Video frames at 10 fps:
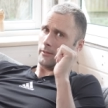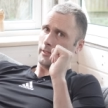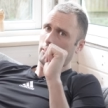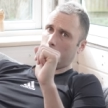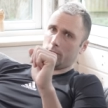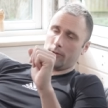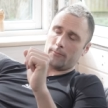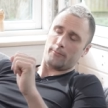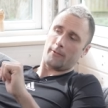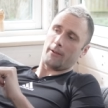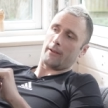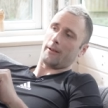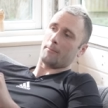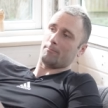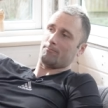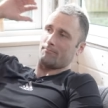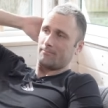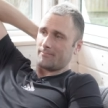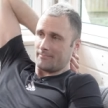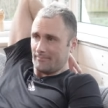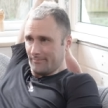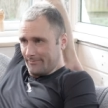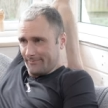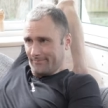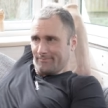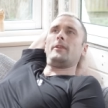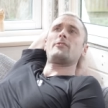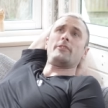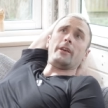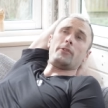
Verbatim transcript: I hope so. Um, this year,